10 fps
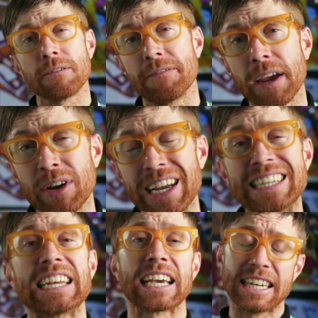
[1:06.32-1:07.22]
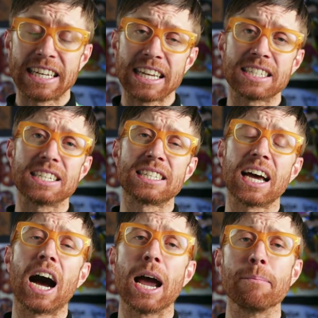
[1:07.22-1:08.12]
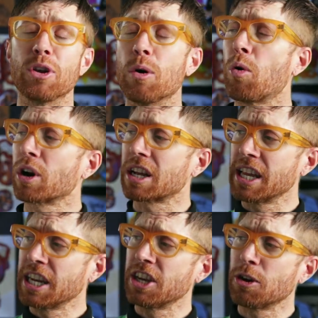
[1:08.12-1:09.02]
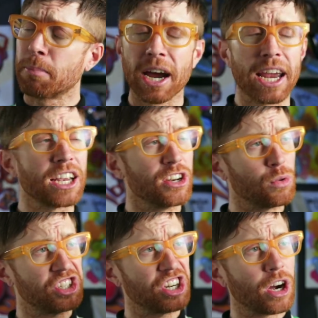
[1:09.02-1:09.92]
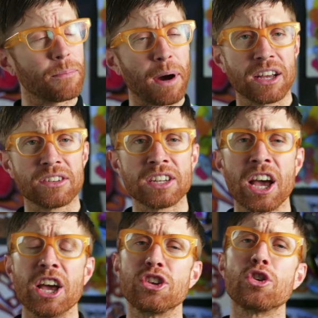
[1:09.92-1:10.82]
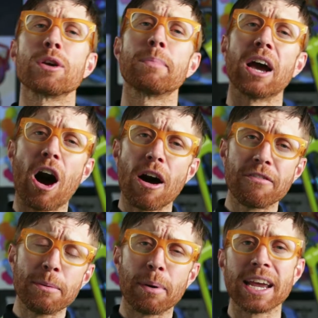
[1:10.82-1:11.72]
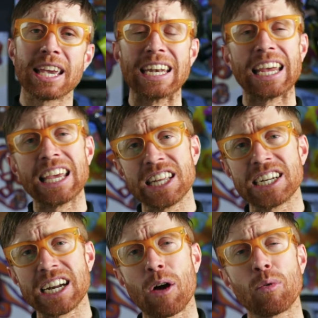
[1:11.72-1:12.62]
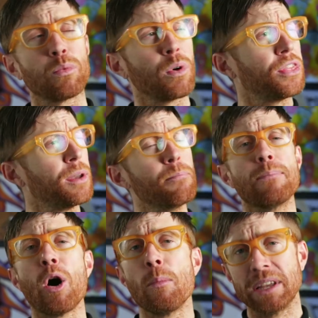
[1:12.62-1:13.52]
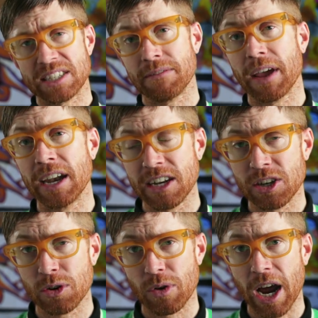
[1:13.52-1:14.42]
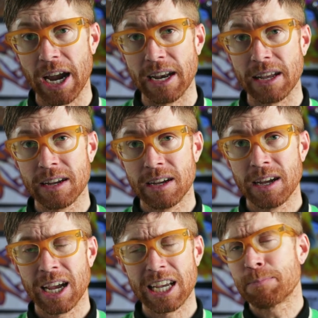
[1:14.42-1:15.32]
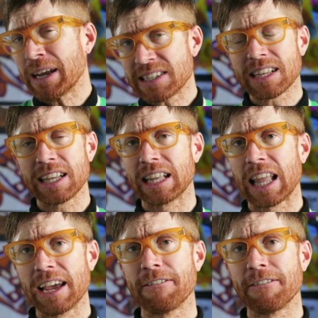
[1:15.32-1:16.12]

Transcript: favorite is it condenses time. No more cleaning your bike, no junk miles. You can be off the bike and in the shower within moments of ending your ride. It's basically a life